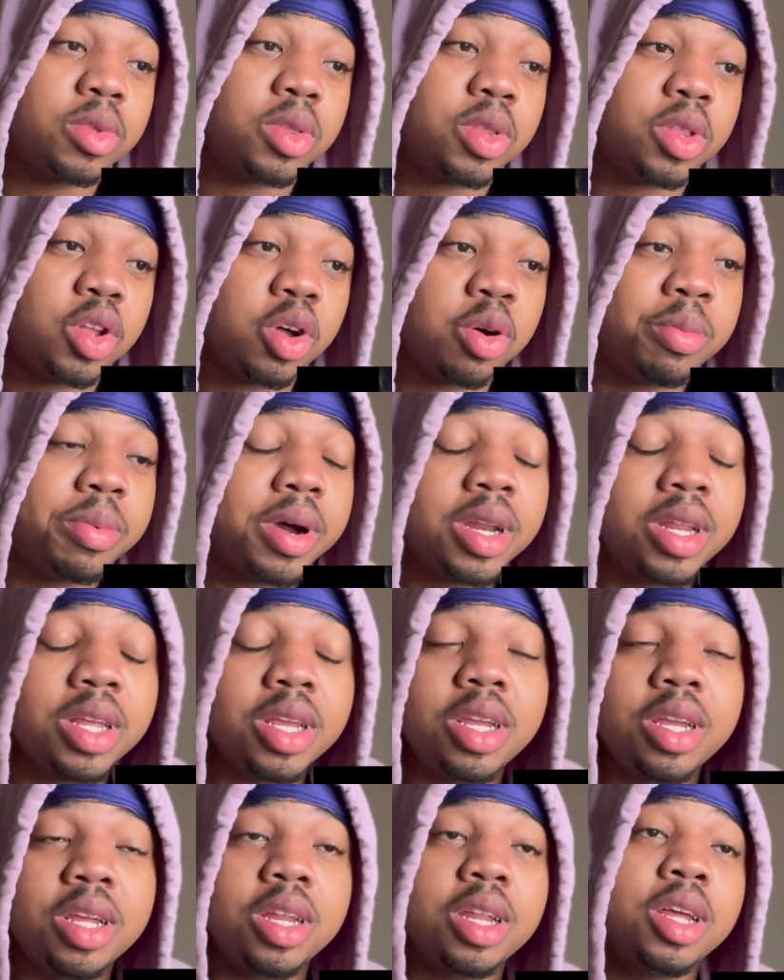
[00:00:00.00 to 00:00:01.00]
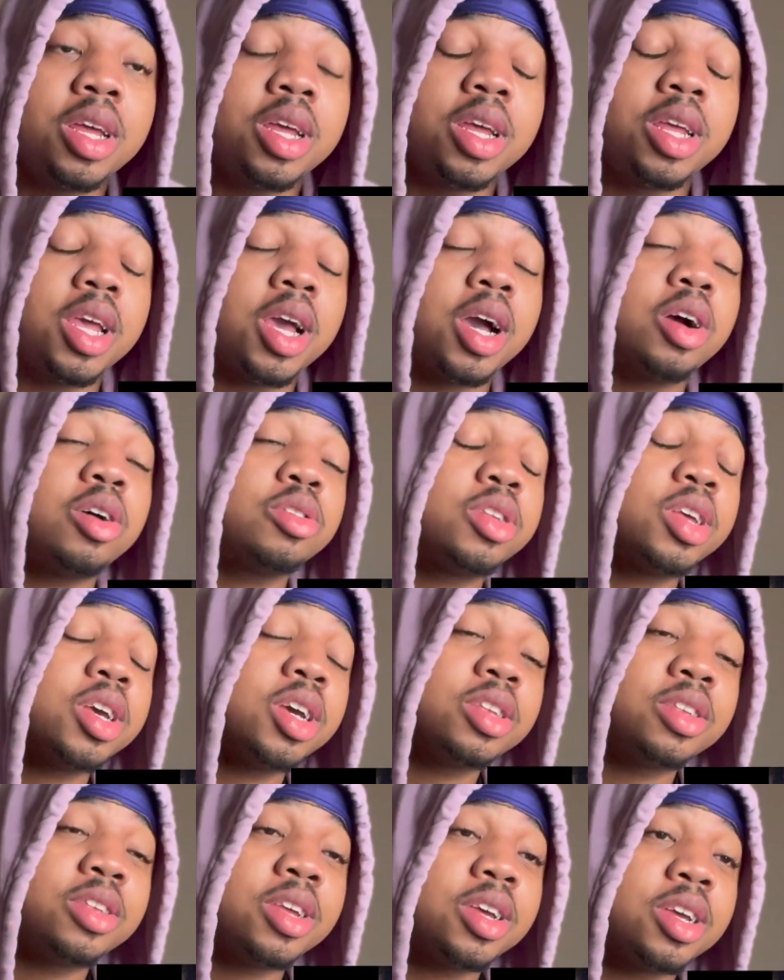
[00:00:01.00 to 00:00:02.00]
Nobody, y'all take a
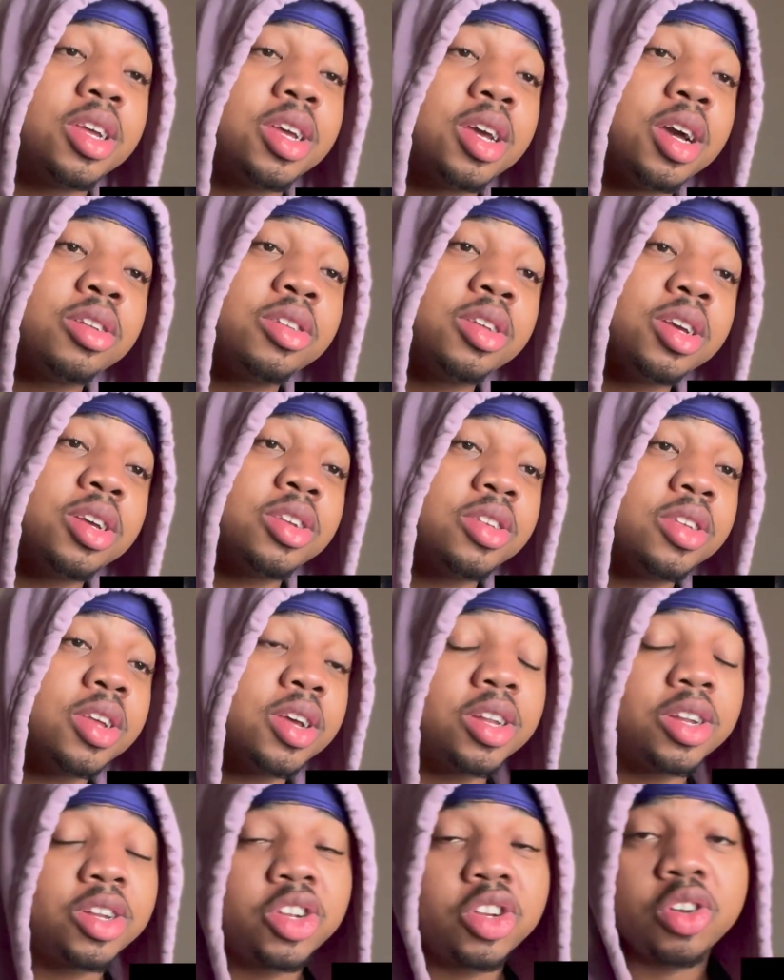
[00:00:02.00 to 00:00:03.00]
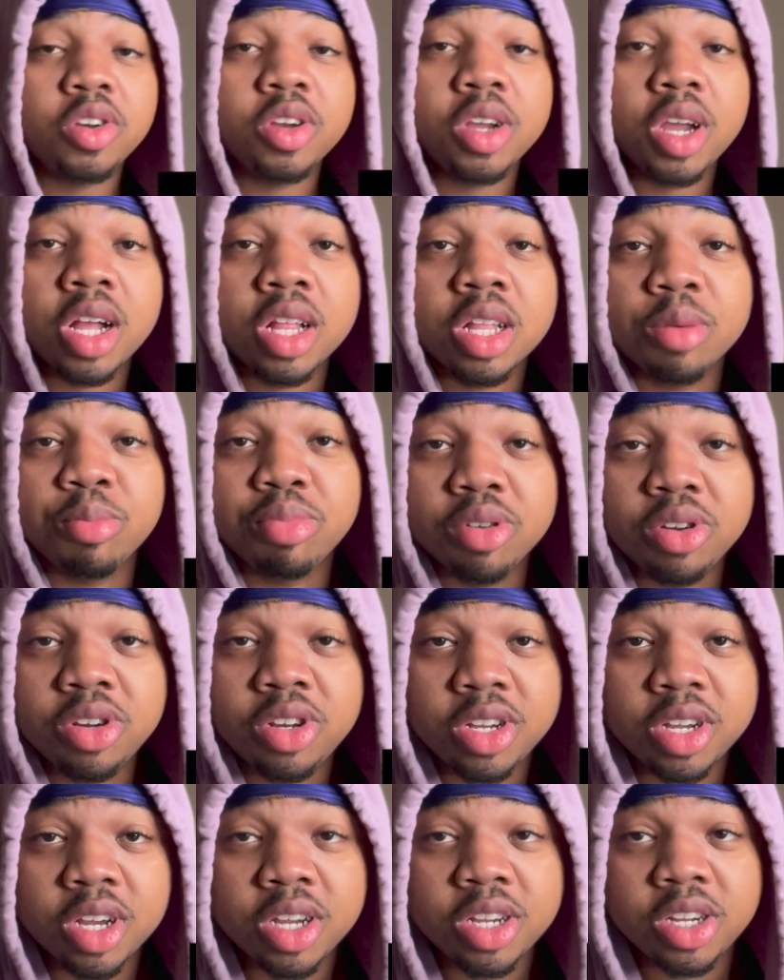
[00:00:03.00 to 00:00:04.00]
second to show y'all
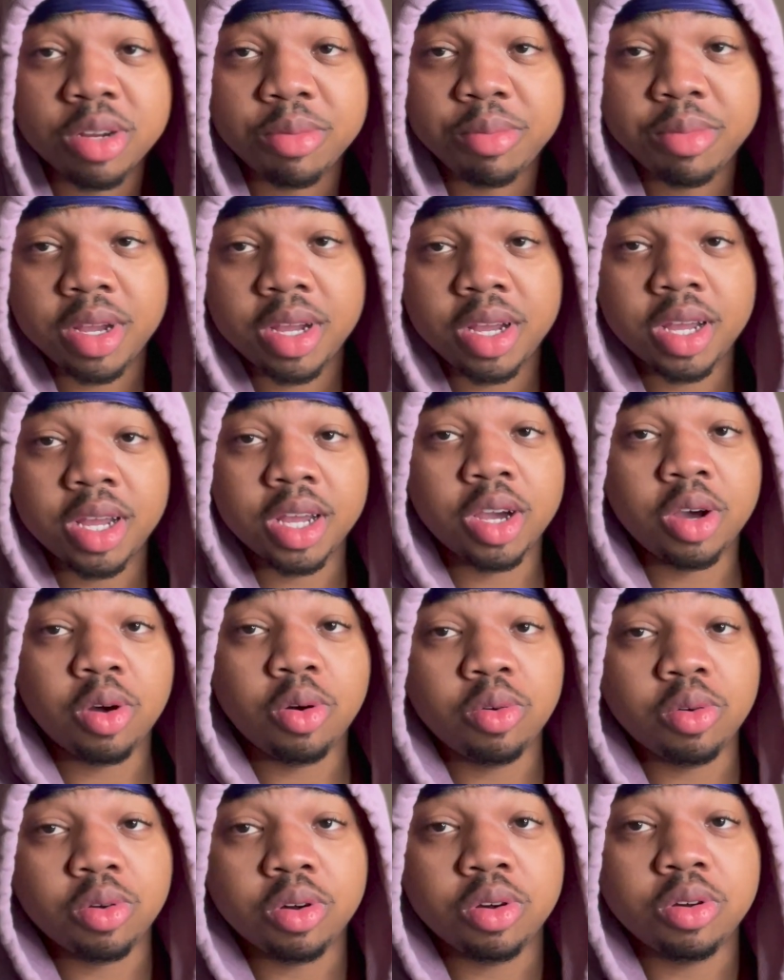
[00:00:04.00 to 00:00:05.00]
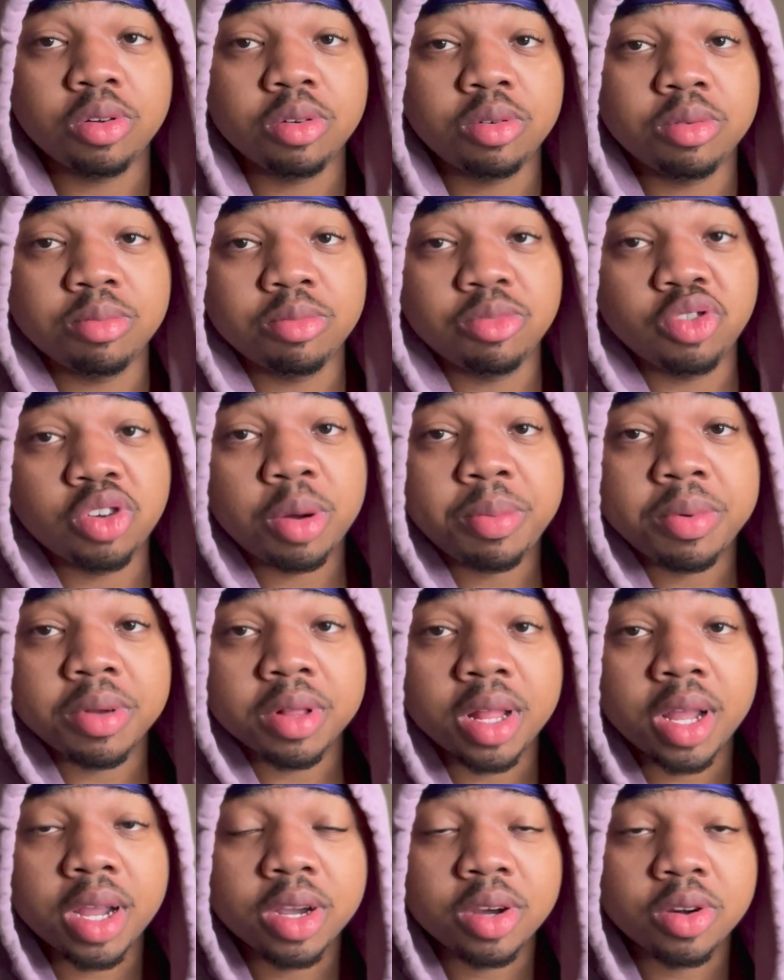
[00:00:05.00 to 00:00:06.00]
appreciation, man, and go drop a
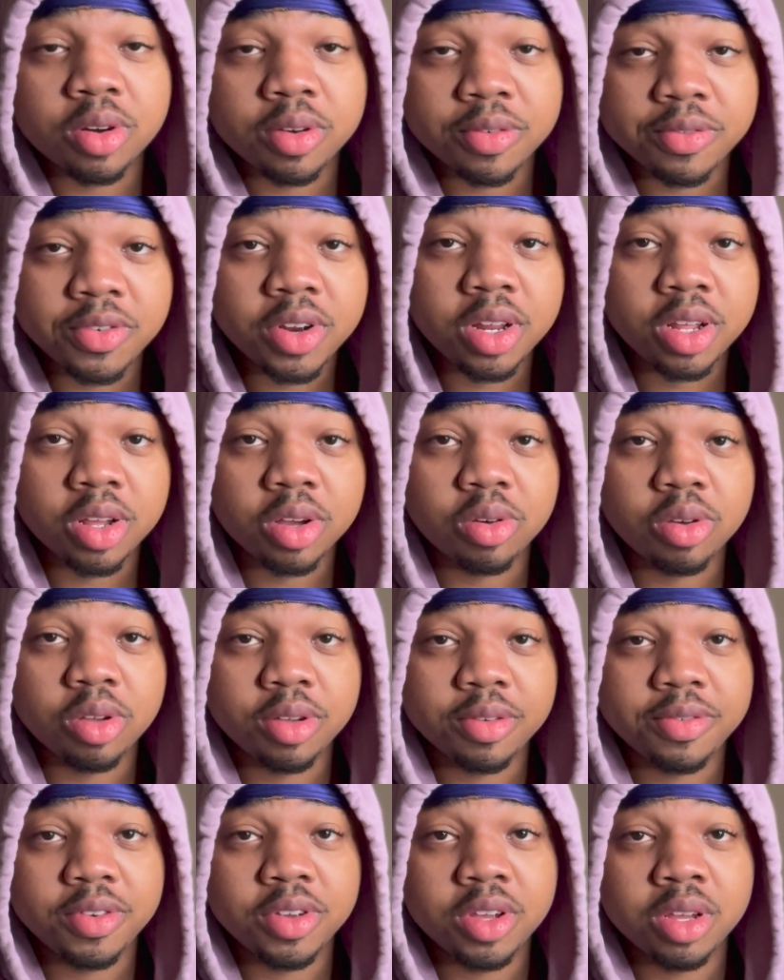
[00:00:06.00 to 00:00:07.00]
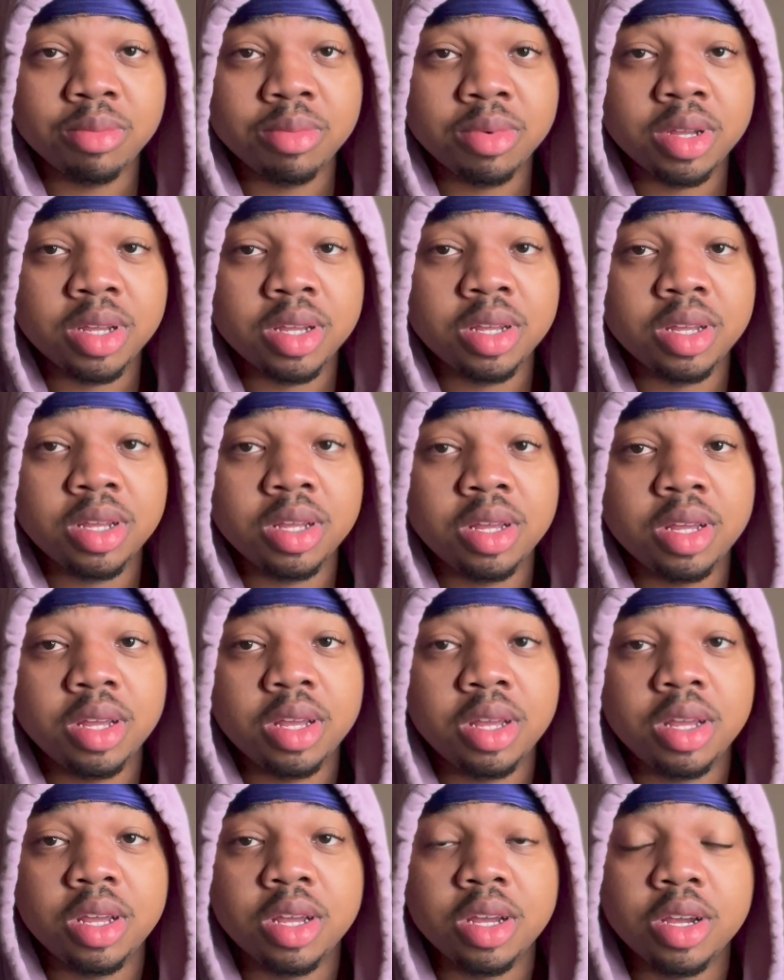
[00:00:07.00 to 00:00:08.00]
like on the video, you feel me?
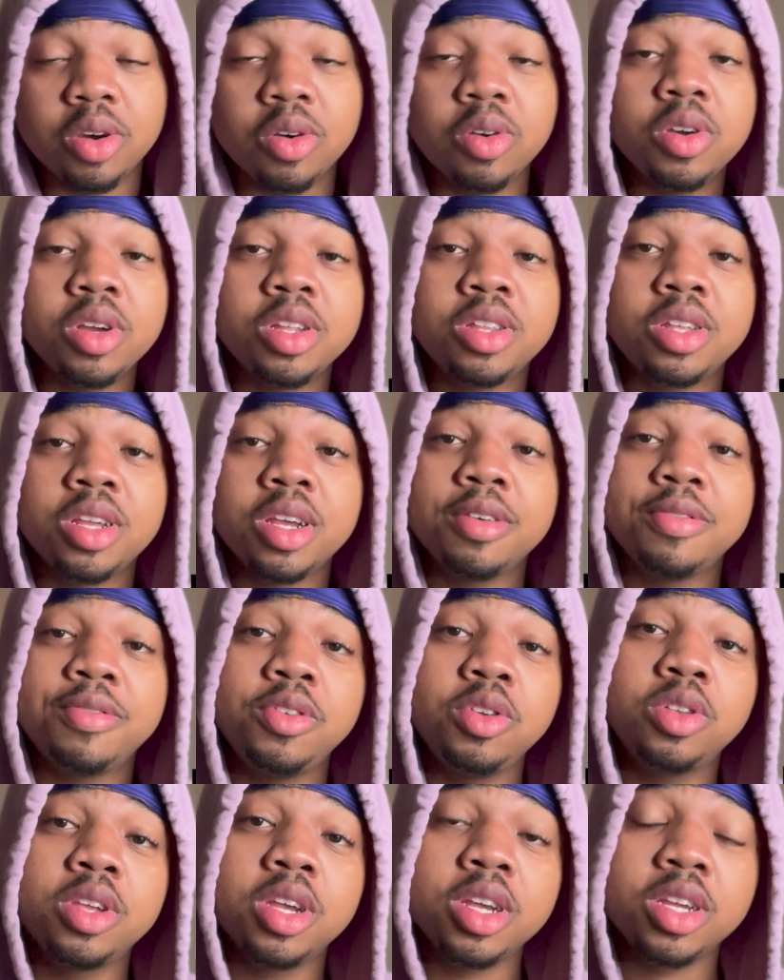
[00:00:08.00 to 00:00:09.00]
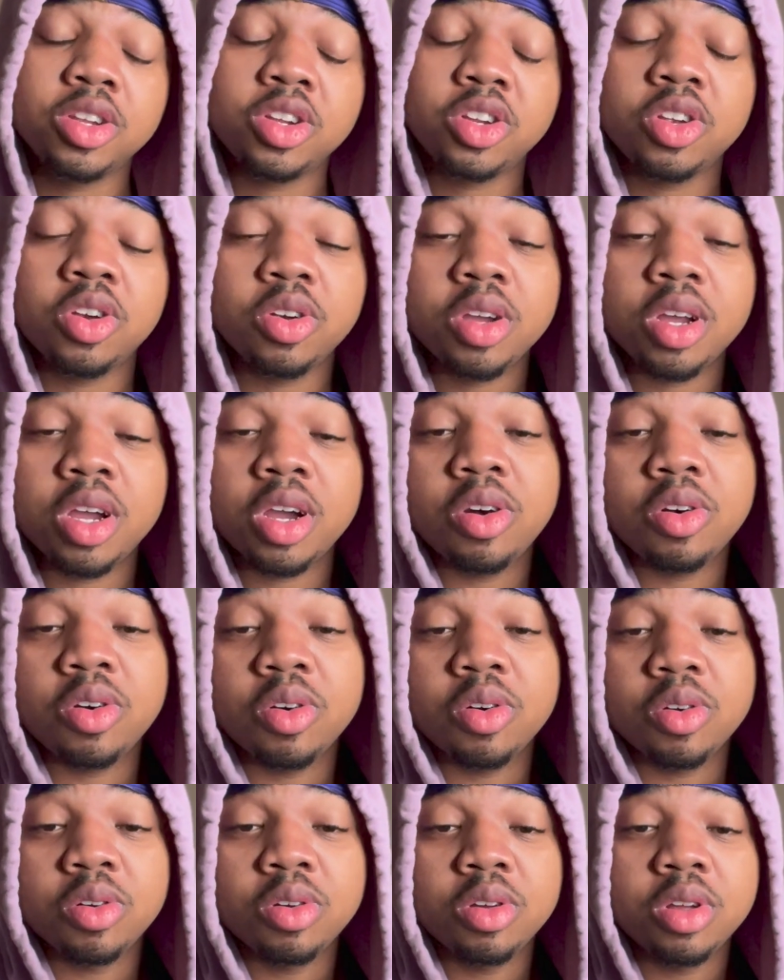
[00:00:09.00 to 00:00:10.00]
Go ahead and take a few seconds to show
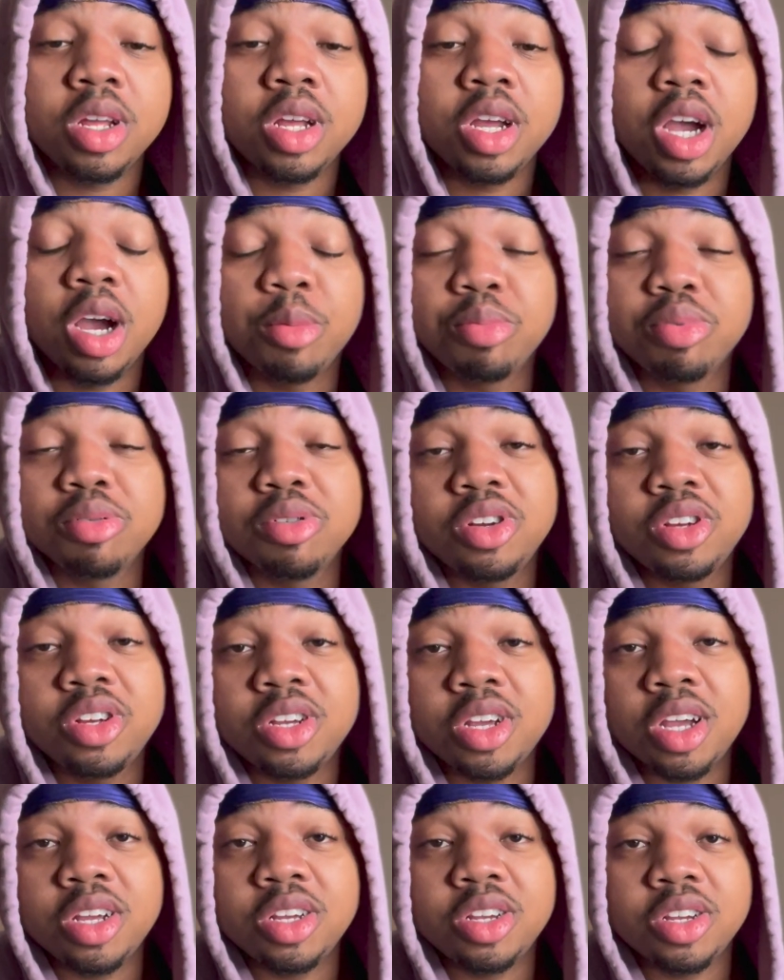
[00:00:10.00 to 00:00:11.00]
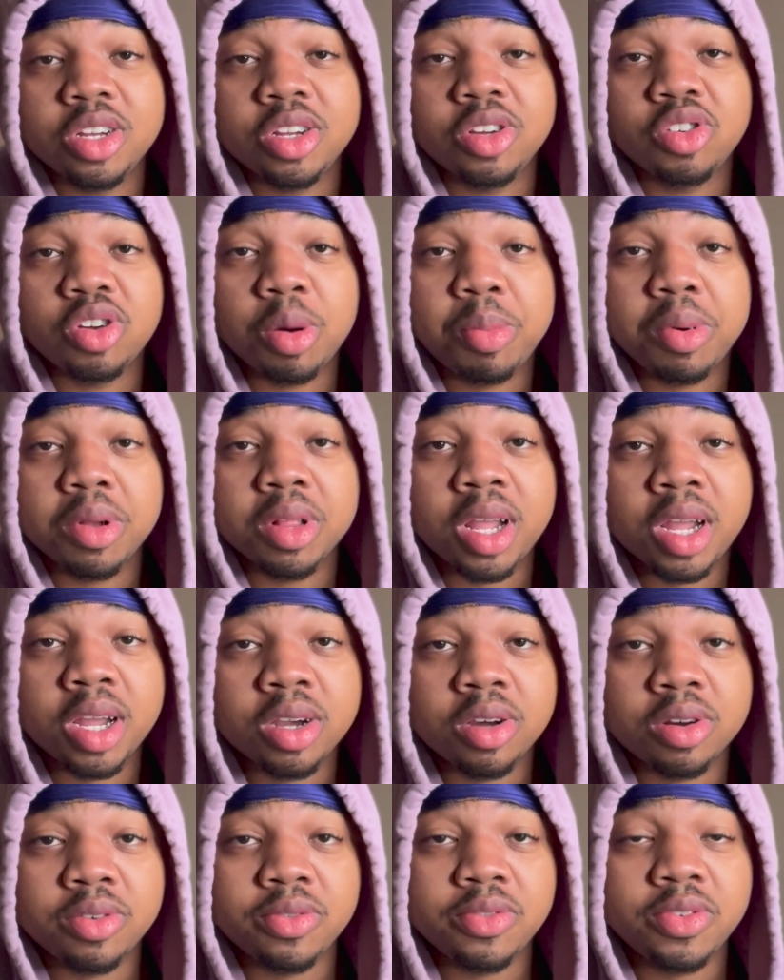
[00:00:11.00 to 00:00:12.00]
y'all appreciation and drop a like
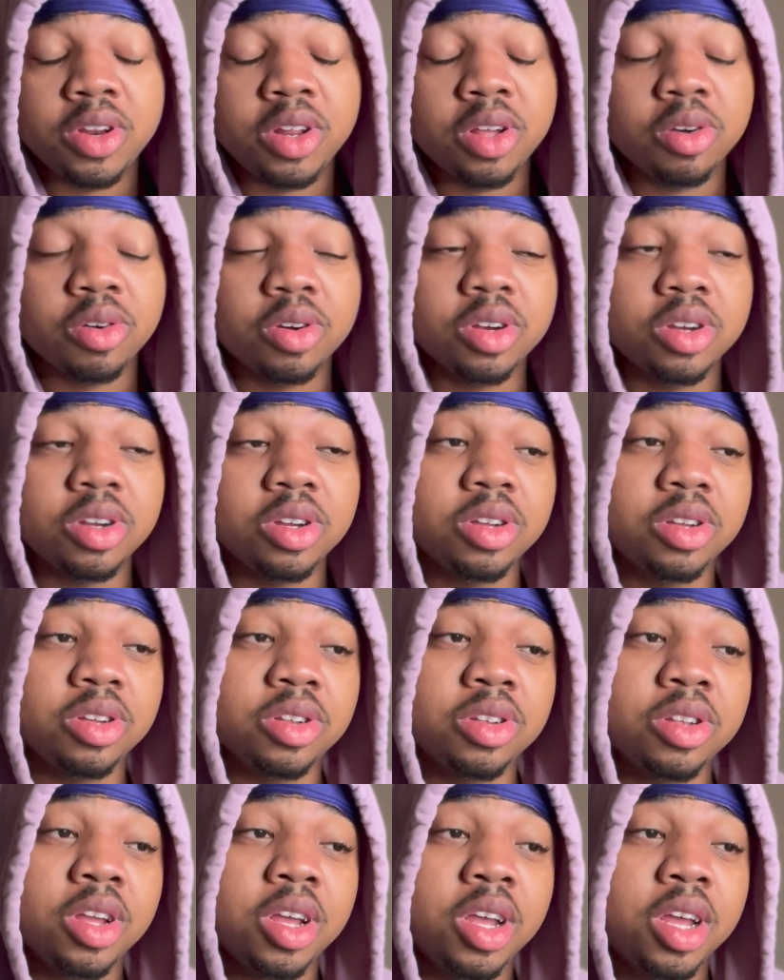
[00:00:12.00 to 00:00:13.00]
on the video, because